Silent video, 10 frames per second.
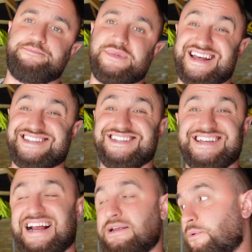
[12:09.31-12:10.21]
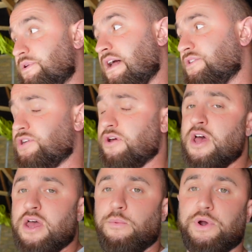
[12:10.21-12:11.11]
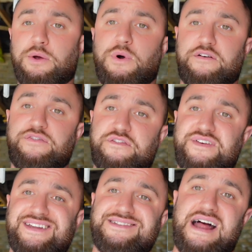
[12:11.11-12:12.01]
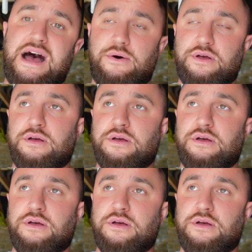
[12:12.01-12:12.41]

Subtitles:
And that's exactly what we've done. So we're gonna work through the feeders now.